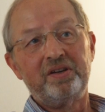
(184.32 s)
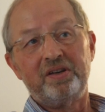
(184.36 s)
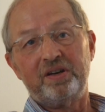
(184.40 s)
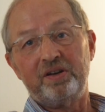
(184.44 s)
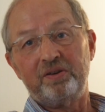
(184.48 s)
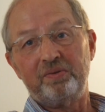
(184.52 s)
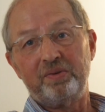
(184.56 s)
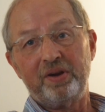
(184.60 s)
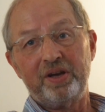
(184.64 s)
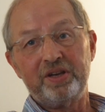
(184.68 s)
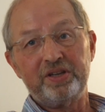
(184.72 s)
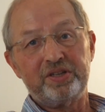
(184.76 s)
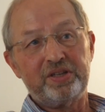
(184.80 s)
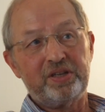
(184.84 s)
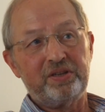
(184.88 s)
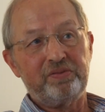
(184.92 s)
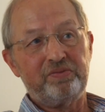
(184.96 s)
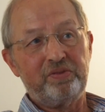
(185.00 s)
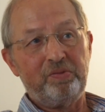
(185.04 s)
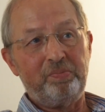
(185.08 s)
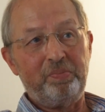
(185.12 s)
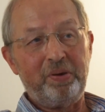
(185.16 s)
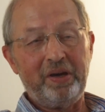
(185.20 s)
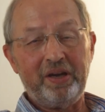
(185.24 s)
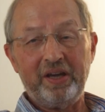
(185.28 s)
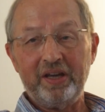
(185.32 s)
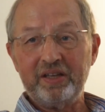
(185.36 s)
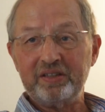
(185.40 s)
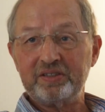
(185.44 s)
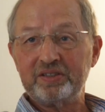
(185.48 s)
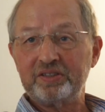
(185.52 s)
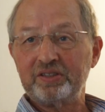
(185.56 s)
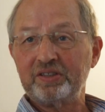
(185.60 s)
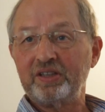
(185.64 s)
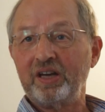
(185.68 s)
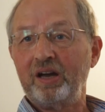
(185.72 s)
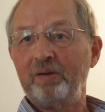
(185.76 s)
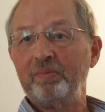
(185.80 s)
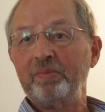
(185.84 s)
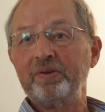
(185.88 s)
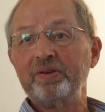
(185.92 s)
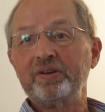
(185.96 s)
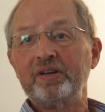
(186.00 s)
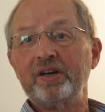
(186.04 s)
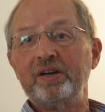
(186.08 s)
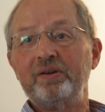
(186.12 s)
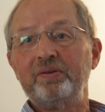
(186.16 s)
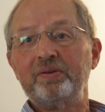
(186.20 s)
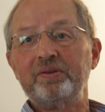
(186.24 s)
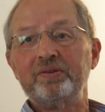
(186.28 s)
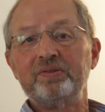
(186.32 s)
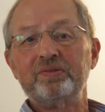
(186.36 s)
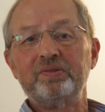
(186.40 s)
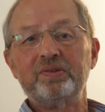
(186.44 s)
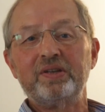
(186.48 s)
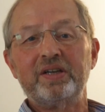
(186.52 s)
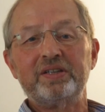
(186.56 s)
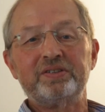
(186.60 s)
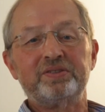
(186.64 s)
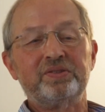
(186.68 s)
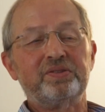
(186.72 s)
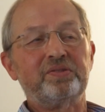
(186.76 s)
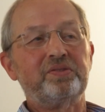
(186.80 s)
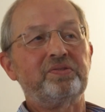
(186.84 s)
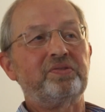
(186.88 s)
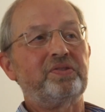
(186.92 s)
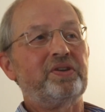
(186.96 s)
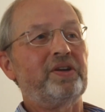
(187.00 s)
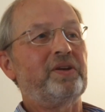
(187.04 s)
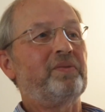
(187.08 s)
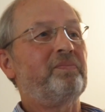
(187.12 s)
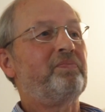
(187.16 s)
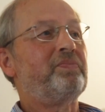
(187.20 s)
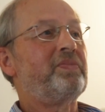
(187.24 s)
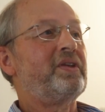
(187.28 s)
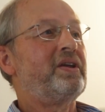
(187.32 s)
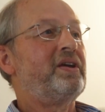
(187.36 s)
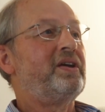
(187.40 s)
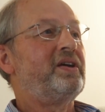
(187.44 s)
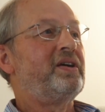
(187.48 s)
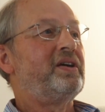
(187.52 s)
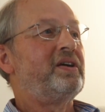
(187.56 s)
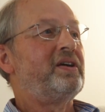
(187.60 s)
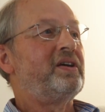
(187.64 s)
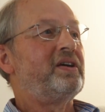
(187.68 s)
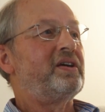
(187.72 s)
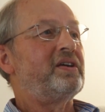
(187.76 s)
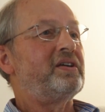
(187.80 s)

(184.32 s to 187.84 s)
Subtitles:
arranging for pickets to come and go and all that sort of thing. I